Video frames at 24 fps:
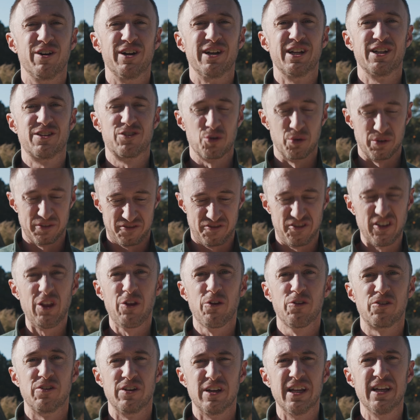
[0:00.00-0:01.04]
and it sort of
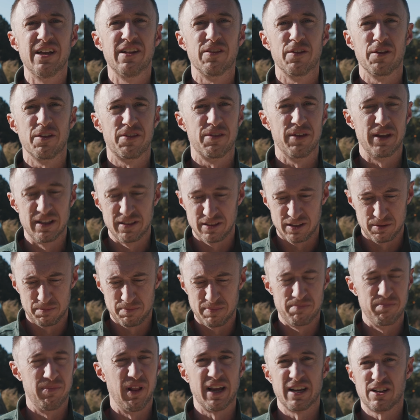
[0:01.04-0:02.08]
fills it in the
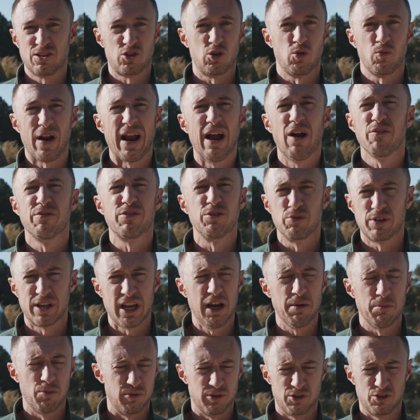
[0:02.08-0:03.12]
like surround view
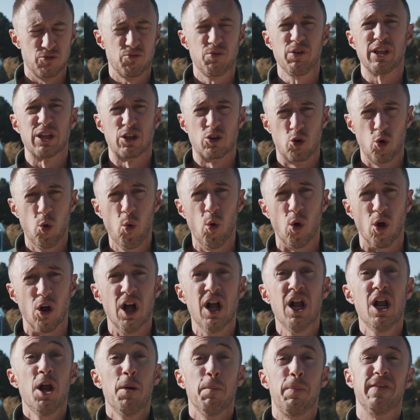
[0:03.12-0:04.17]
camera, which is really cool.
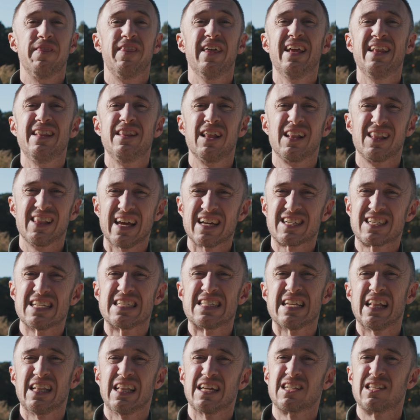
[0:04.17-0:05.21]
But then the Lexus
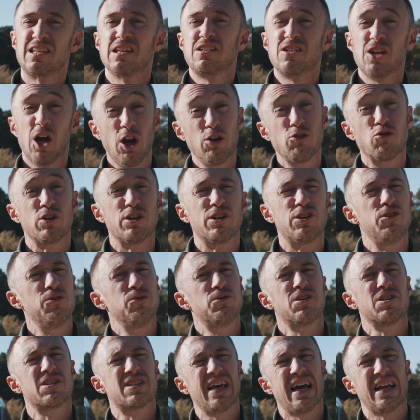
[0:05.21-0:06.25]
LX 600
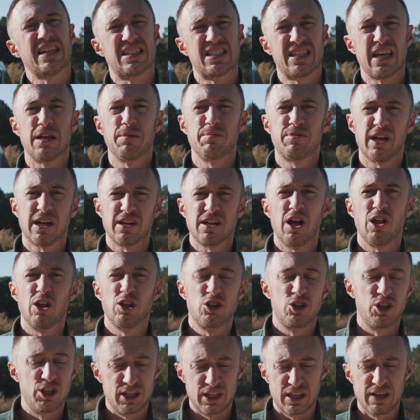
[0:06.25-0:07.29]
uses that same
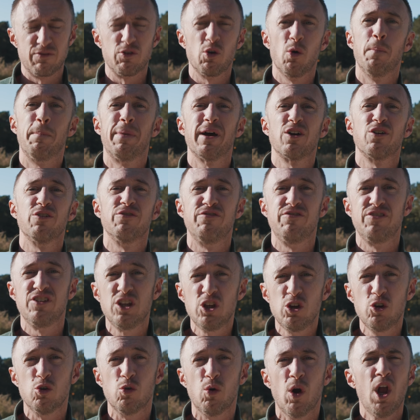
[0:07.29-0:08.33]
technology to give you a better
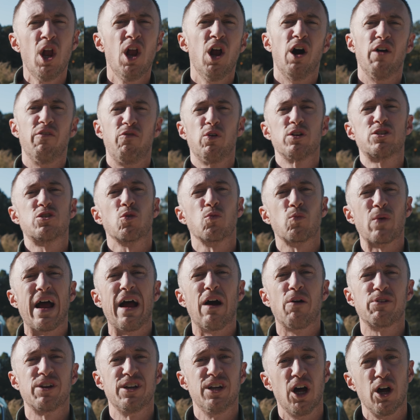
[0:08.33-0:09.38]
view of what's
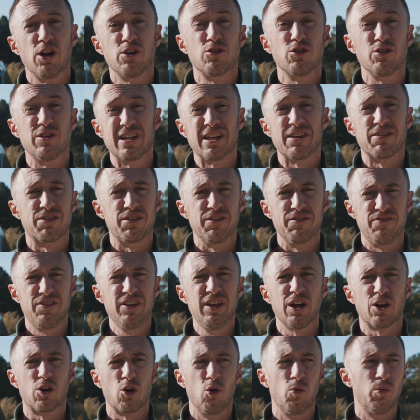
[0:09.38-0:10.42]
around and underneath the
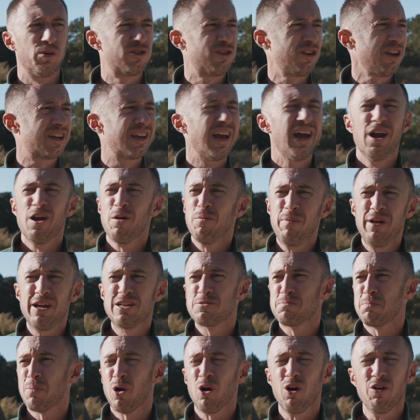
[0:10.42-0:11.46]
vehicle, which like
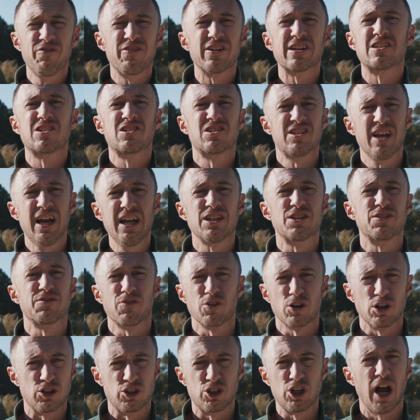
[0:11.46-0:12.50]
makes perfect sense
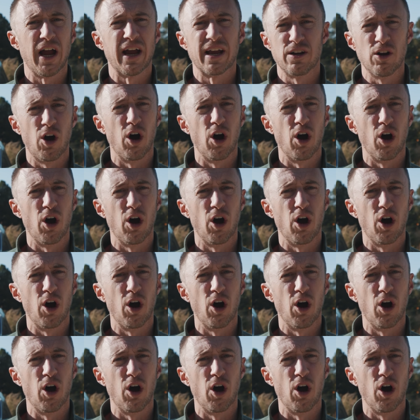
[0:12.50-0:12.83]
for a giant